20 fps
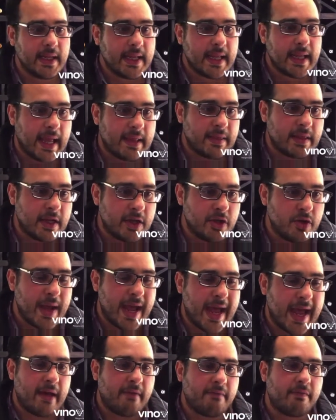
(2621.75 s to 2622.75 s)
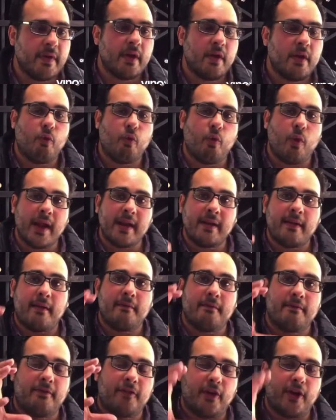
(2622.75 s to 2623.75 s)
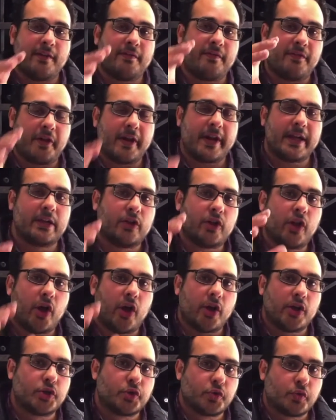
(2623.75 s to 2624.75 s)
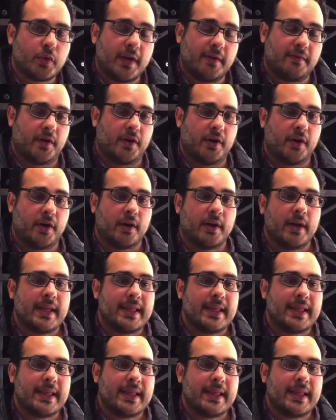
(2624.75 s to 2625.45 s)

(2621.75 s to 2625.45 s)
and then you have one very very large river